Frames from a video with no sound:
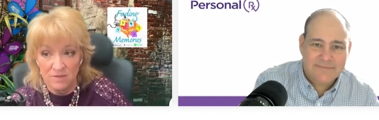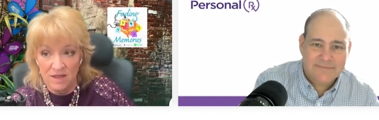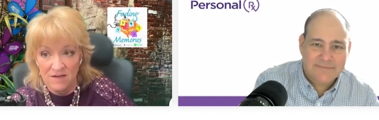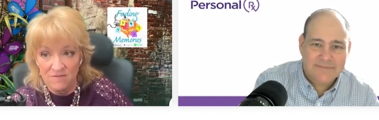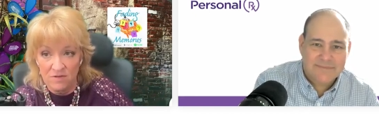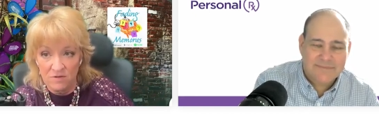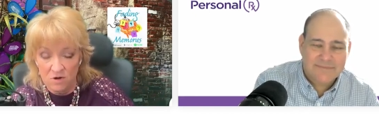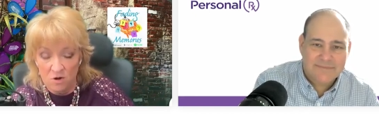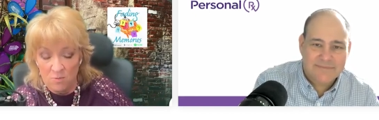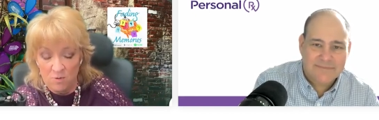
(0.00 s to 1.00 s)
Speaker 1: they have other
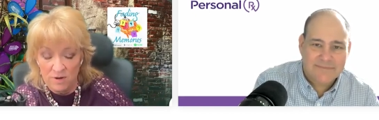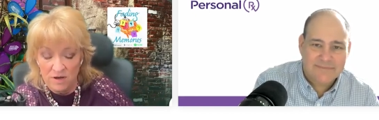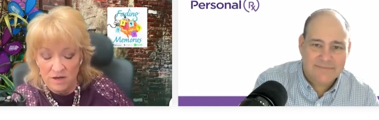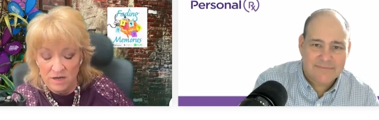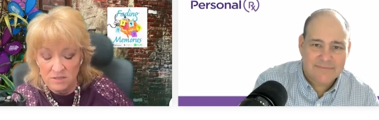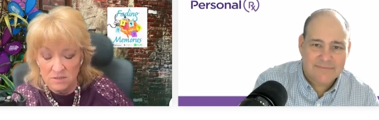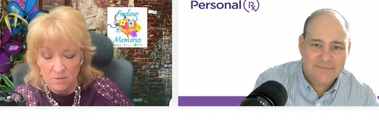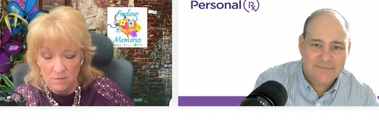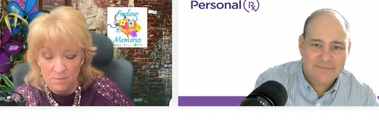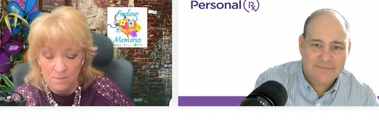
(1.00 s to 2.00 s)
comorbidities,
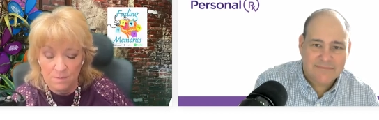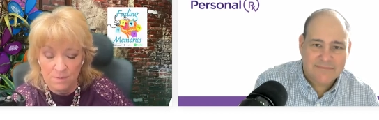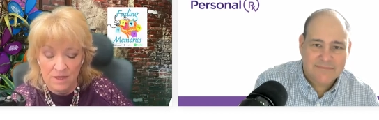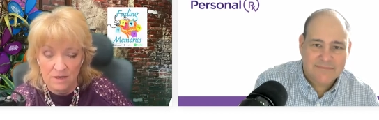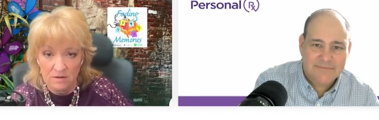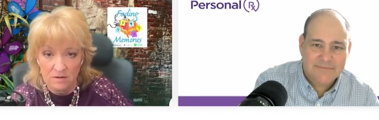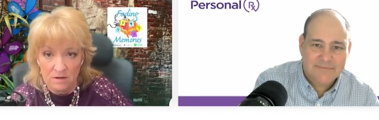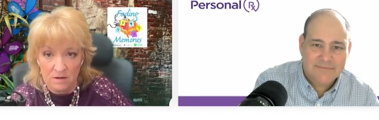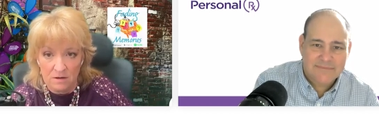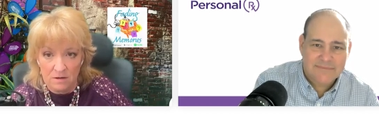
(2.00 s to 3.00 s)
then
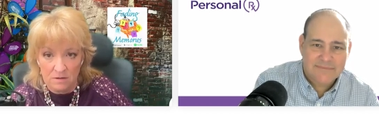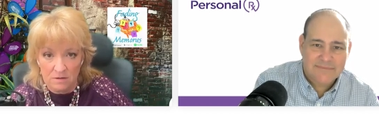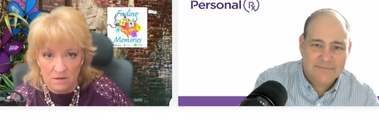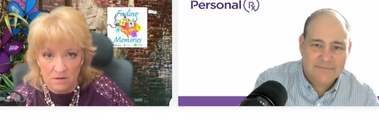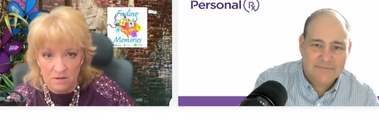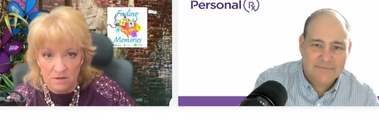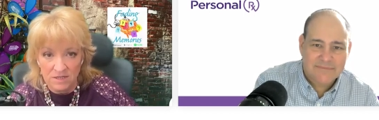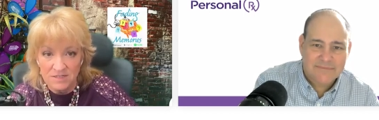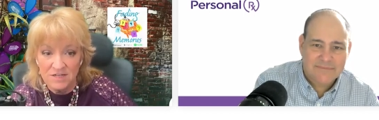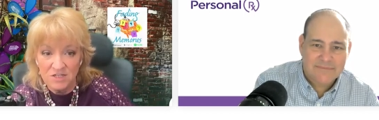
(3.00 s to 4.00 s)

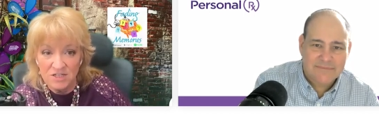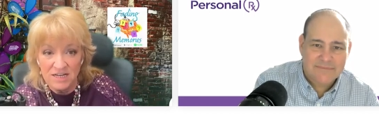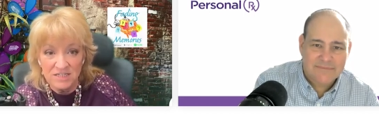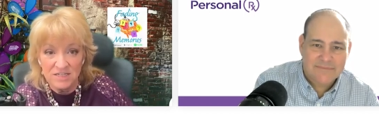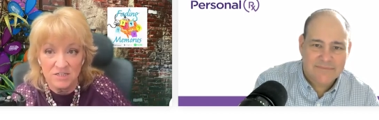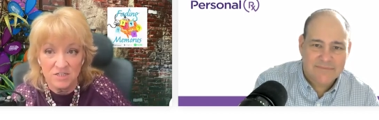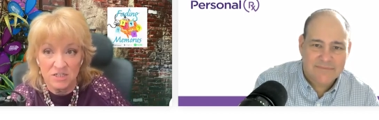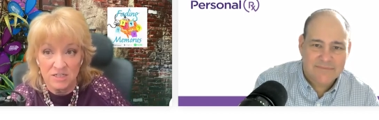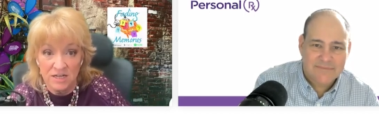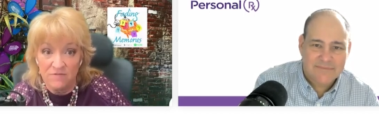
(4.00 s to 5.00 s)
it's not just easy to
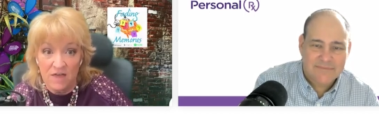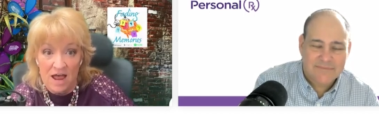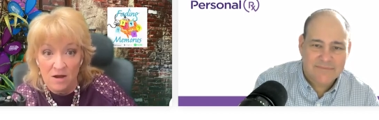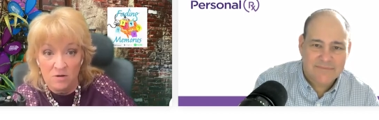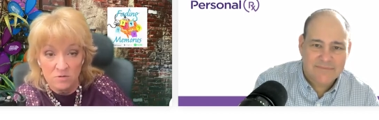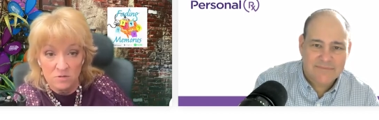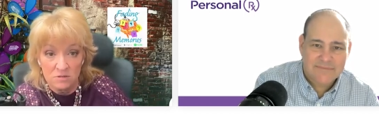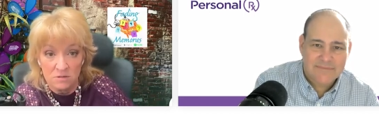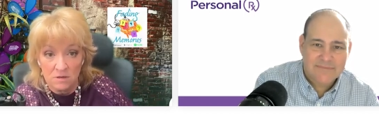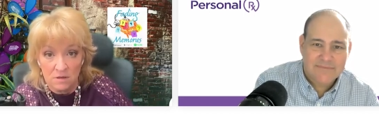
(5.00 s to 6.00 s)
just leave the
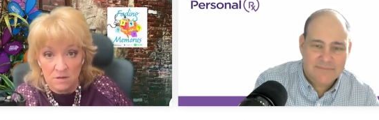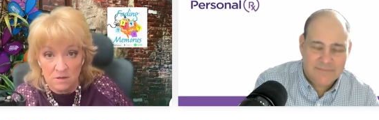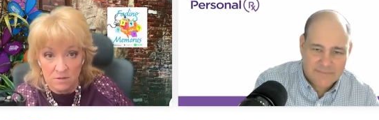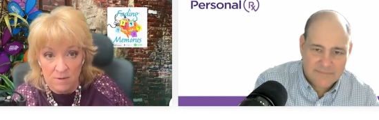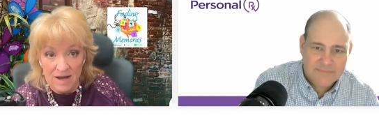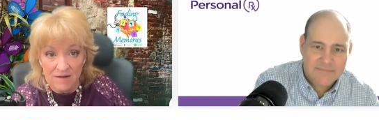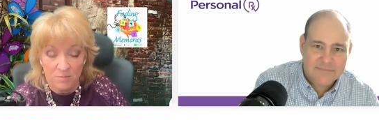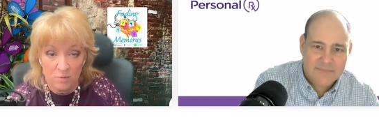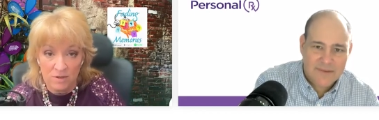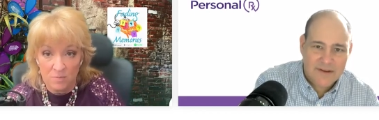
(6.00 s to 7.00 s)
house. You might have
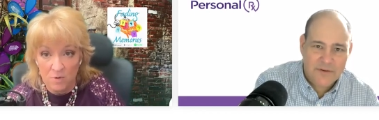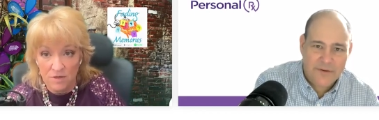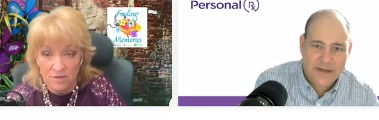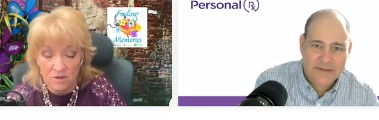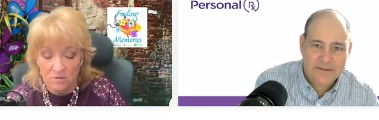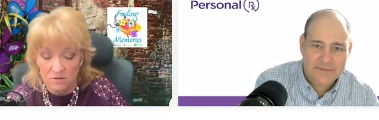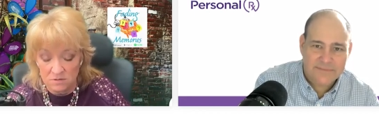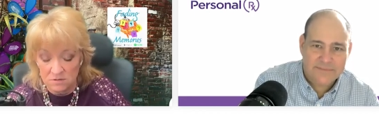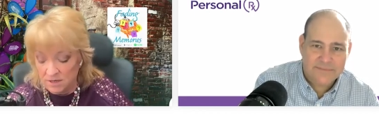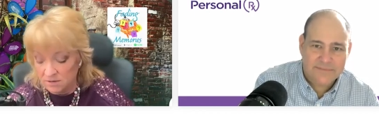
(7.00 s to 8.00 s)
to bring them with right. you.
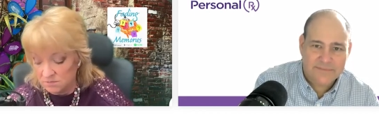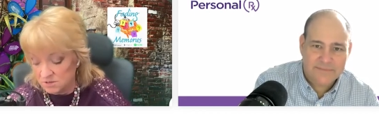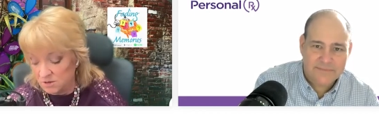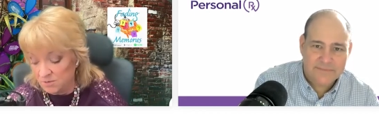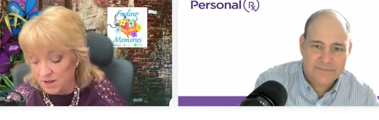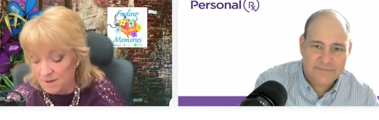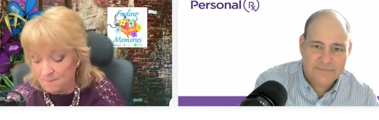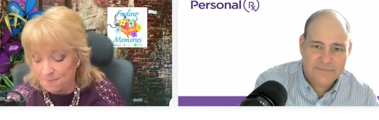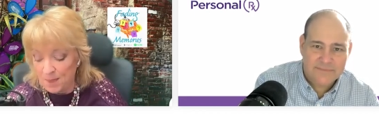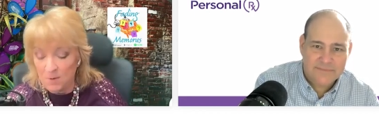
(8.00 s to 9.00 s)
Like so, yeah,
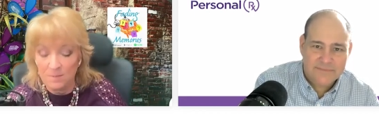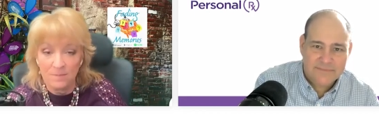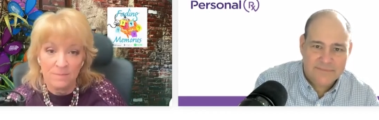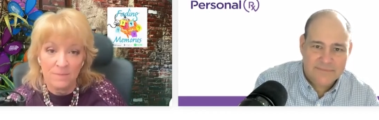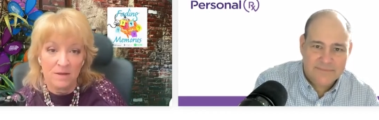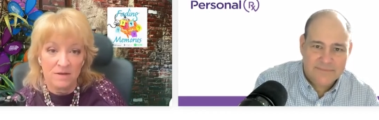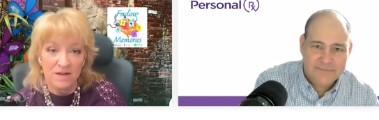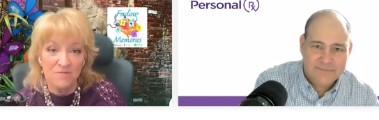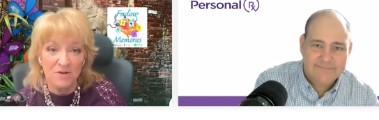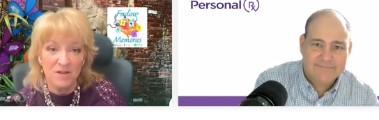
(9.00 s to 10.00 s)
no.
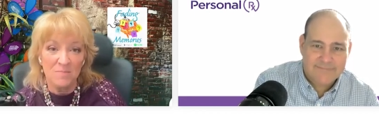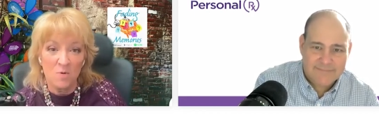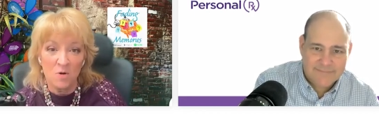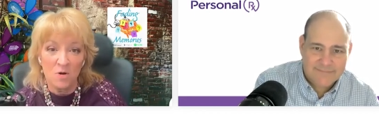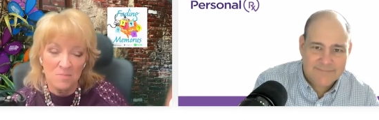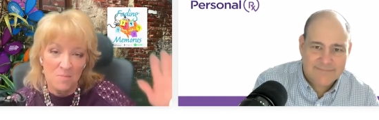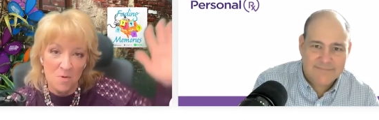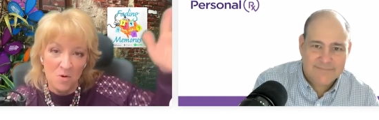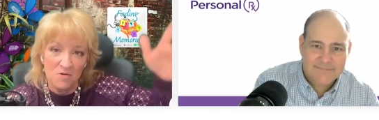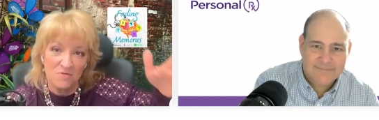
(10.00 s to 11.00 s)
Definitely more
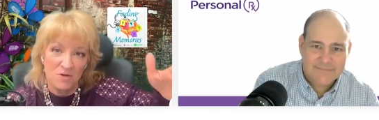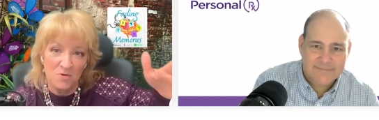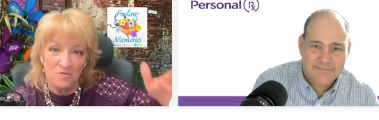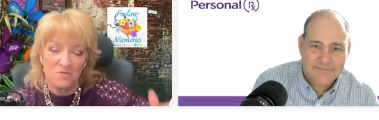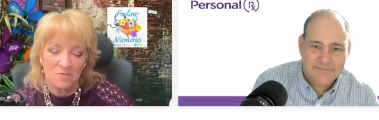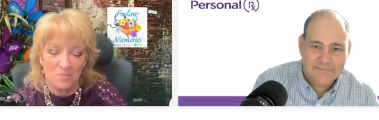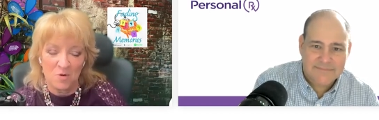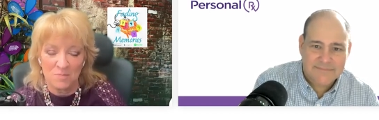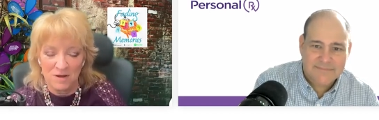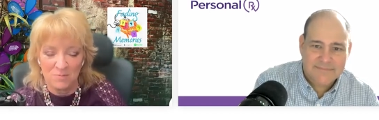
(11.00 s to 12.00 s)
more of you for
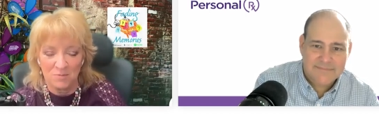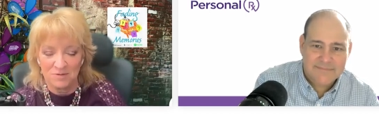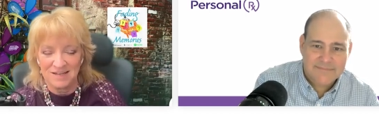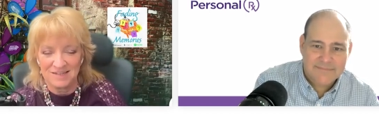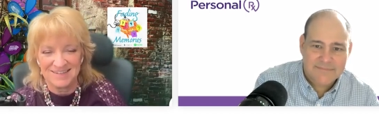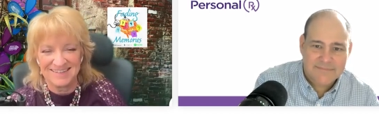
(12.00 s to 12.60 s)
more people, please.